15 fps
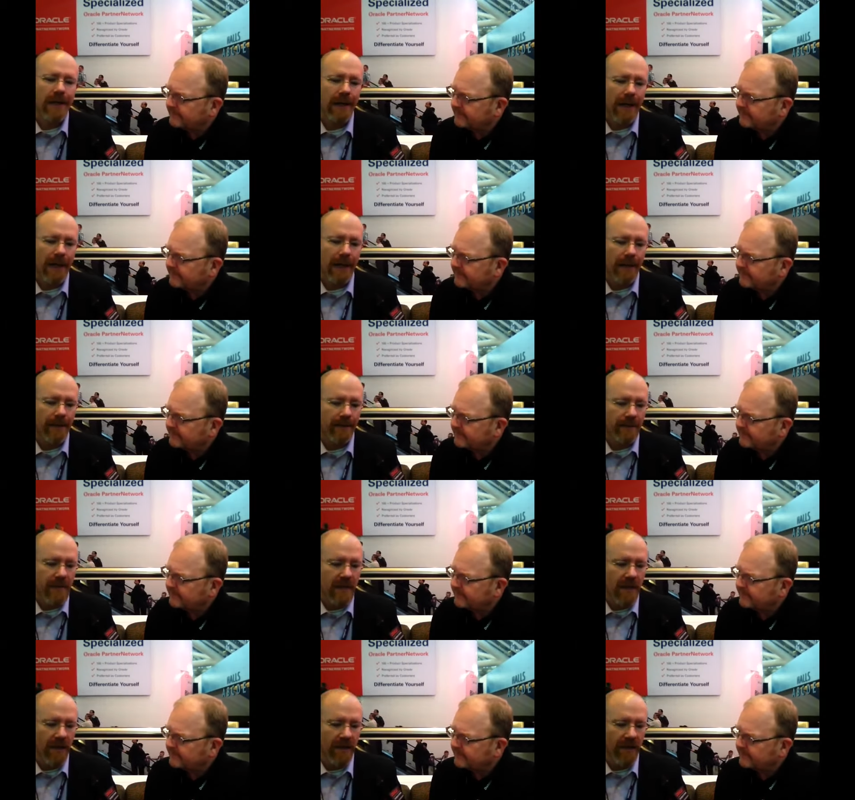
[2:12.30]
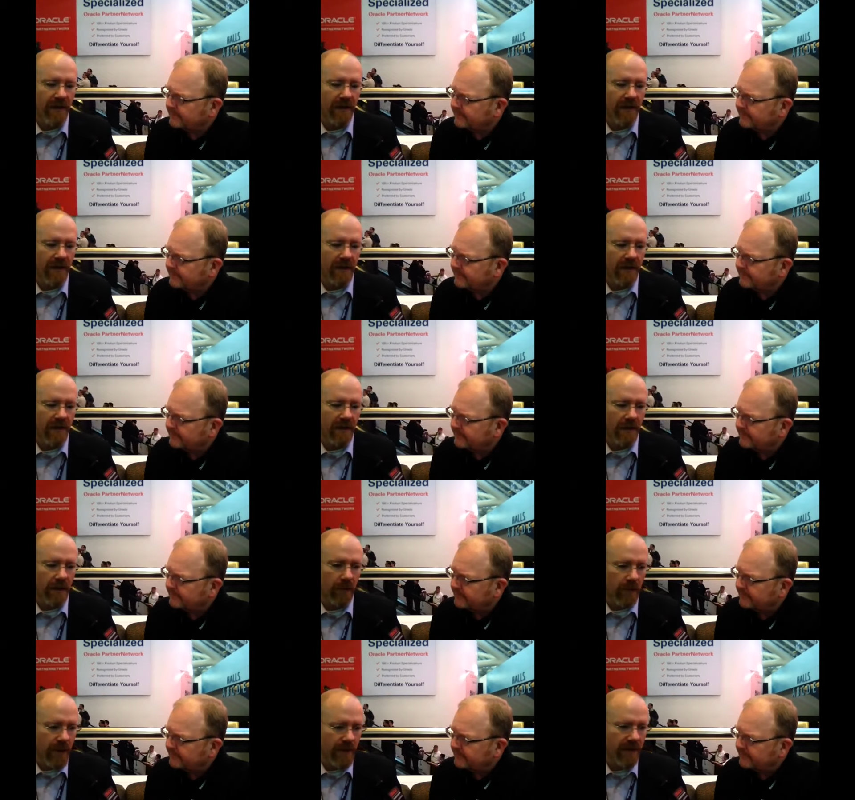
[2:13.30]
Speaker 1: Um, you know, I think the the
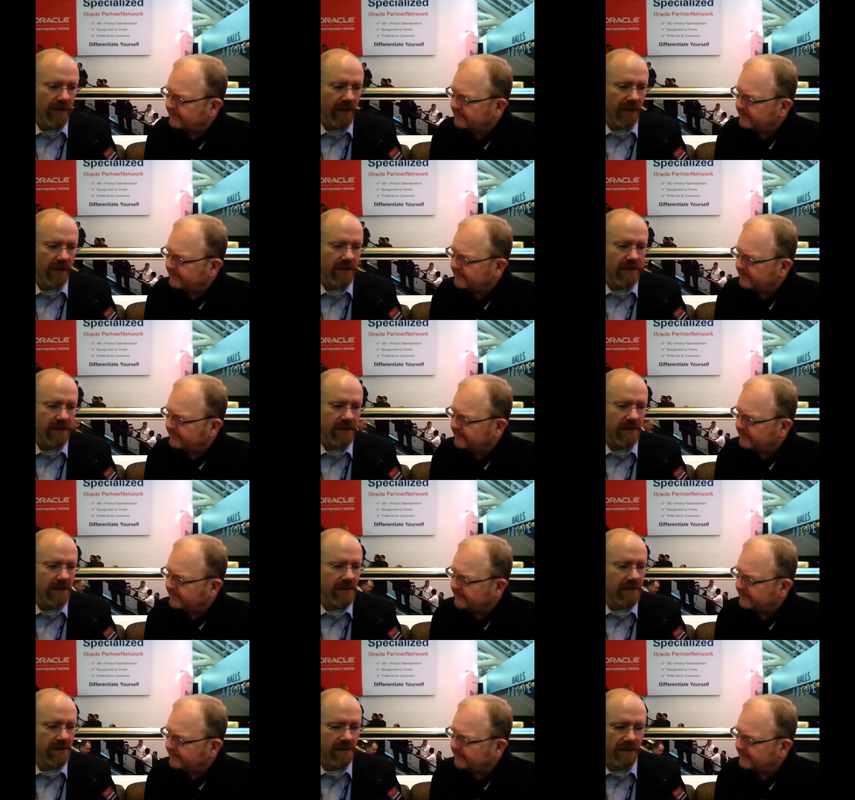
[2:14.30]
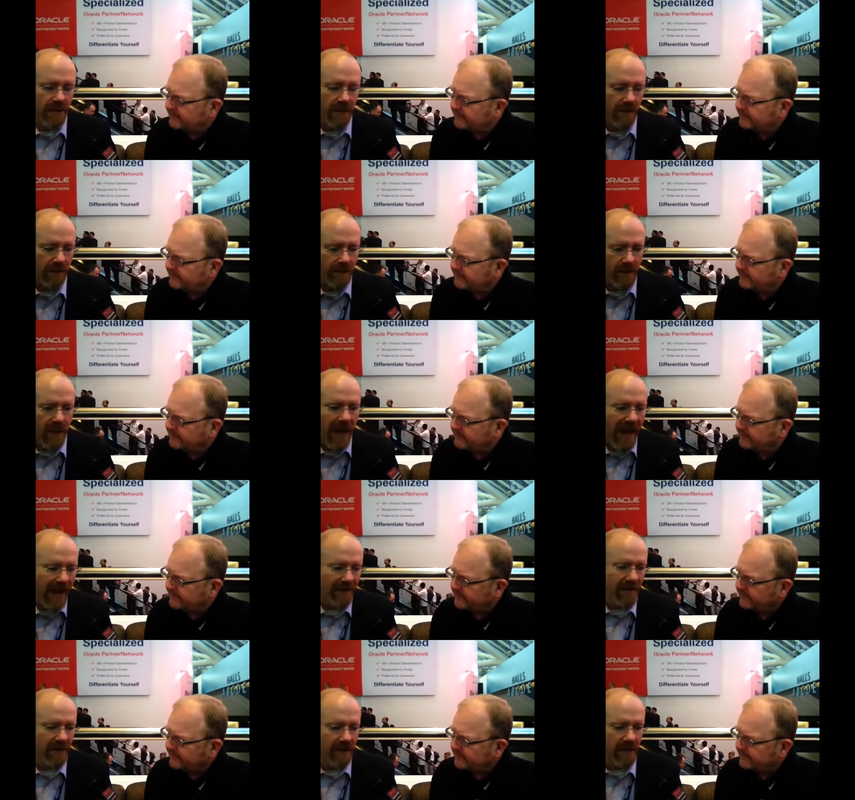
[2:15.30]
great thing is that you know
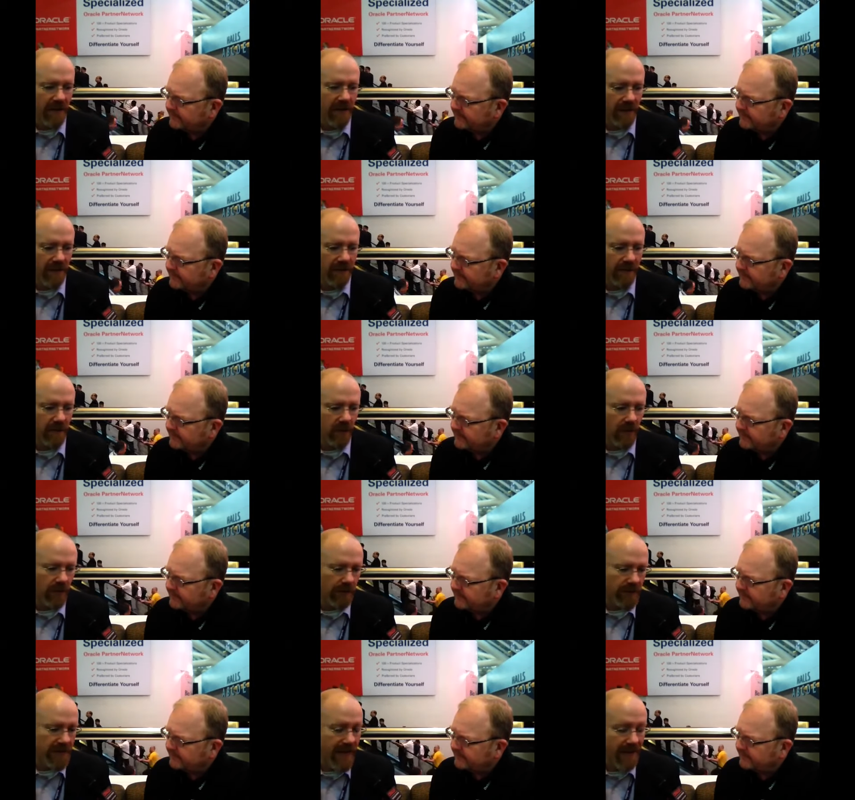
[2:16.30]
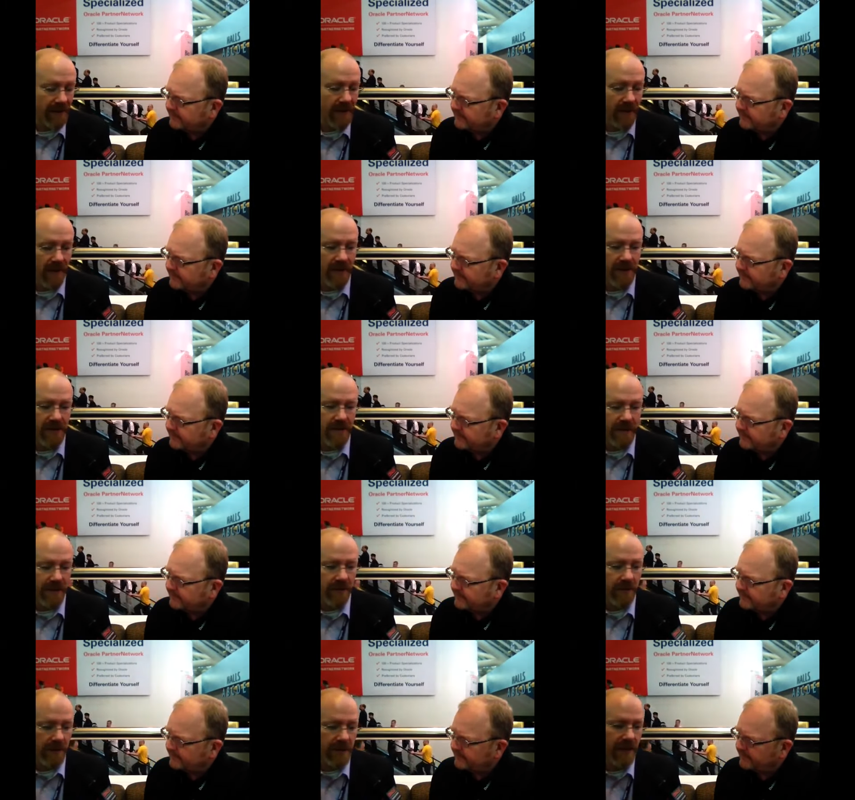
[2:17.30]
having the full Oracle stack there has been
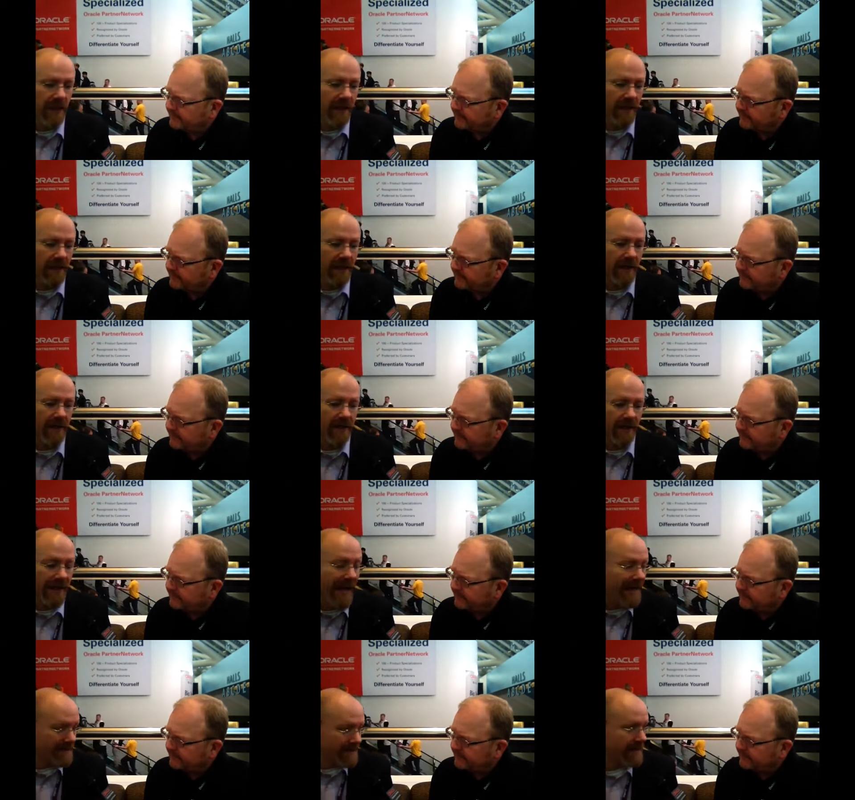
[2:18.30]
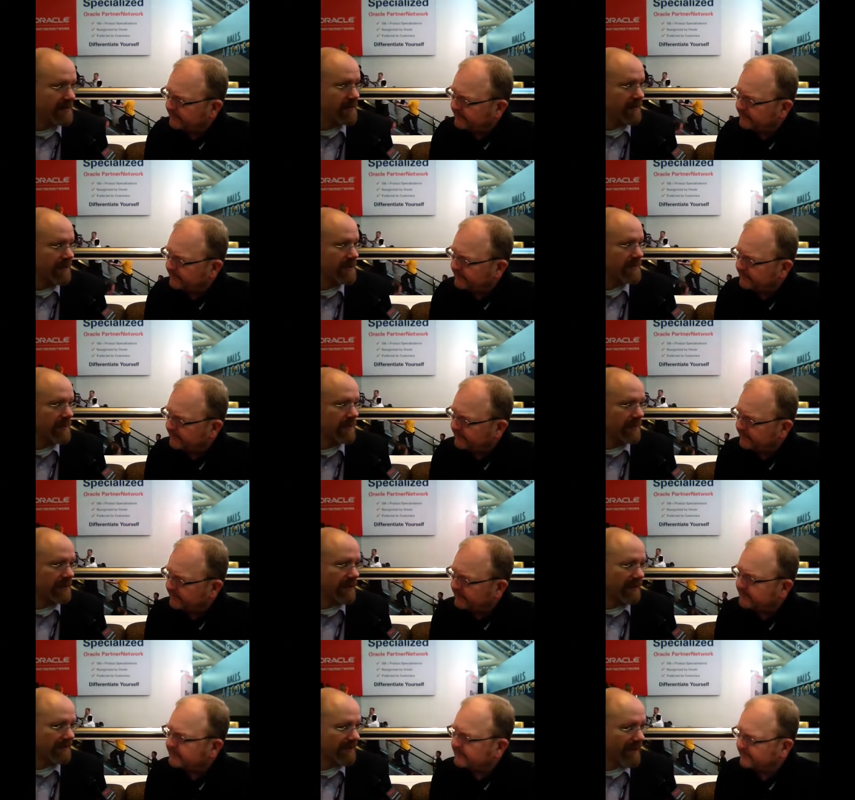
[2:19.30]
really uh, an asset to us to be able to
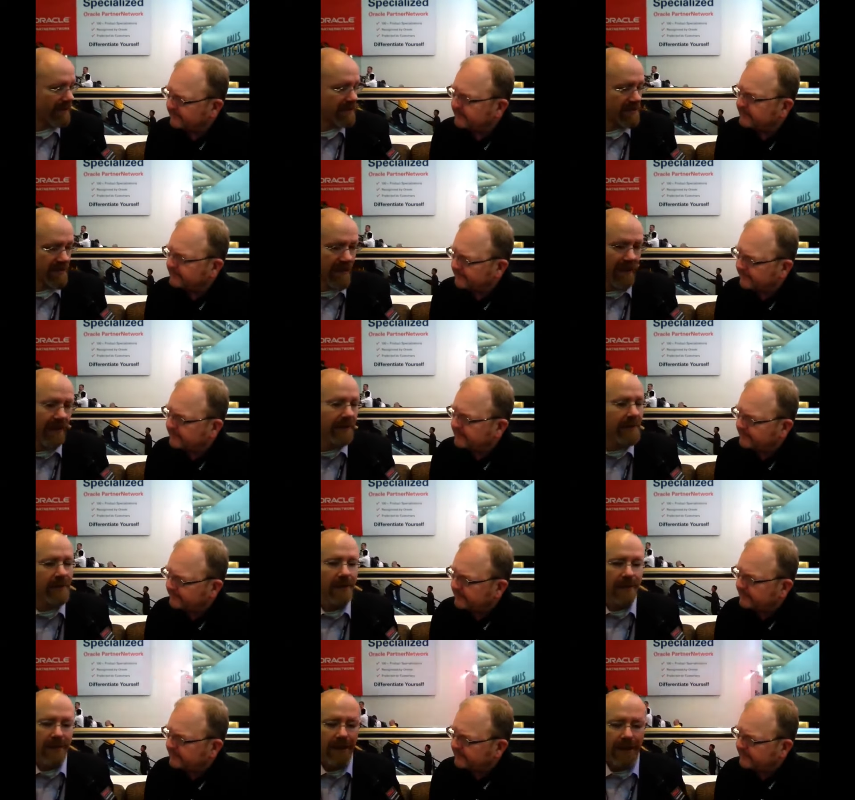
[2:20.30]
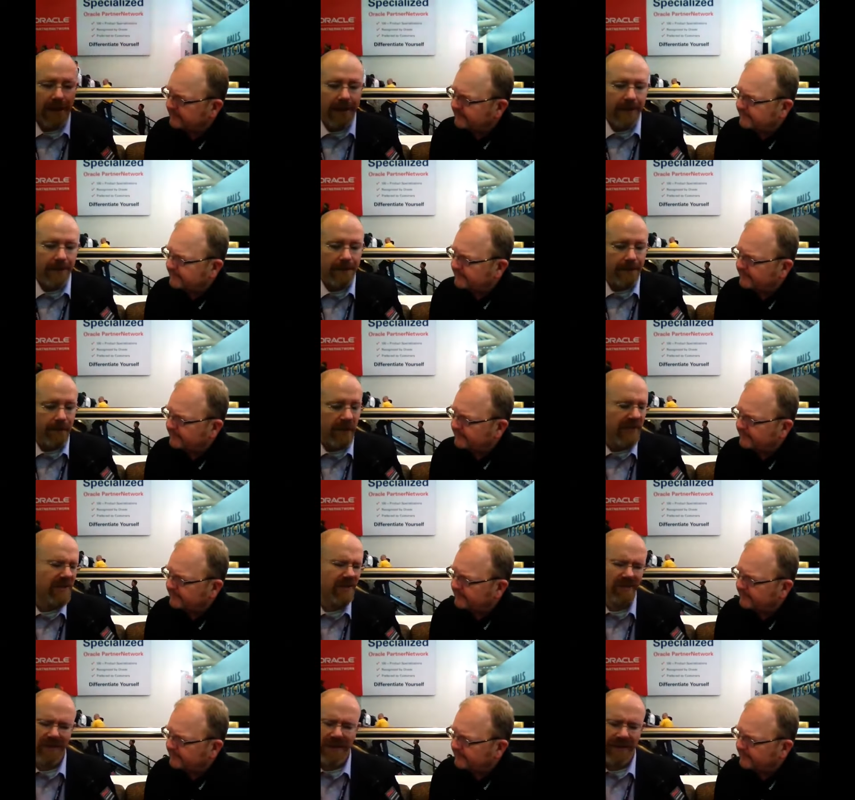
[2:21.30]
take advantage of that. Um, but
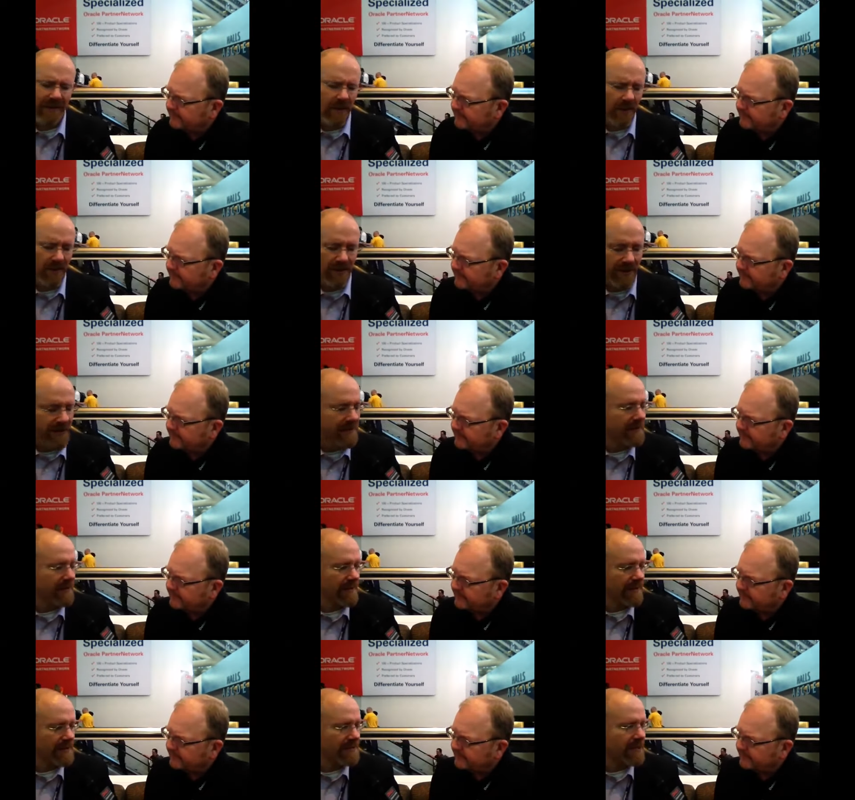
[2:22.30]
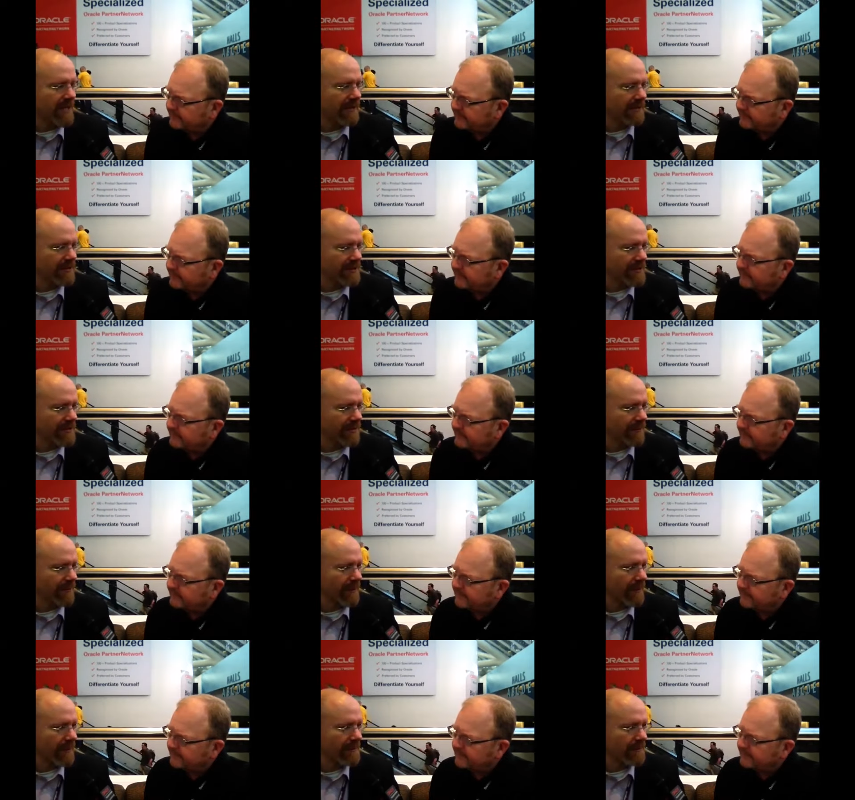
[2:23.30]
certainly, of course, there's things challenges to
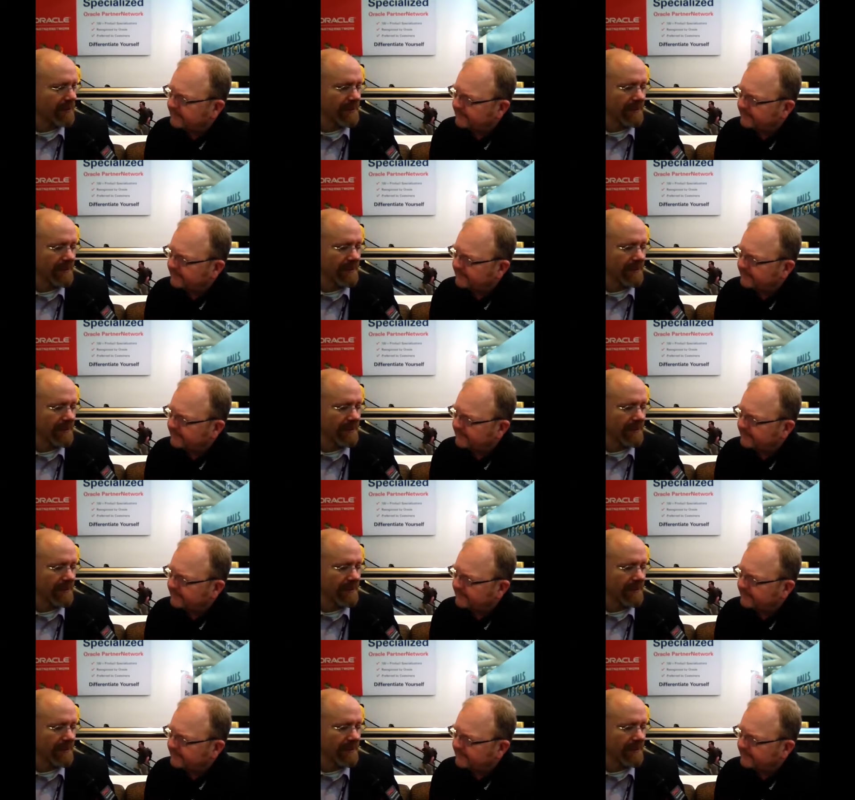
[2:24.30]
overcome,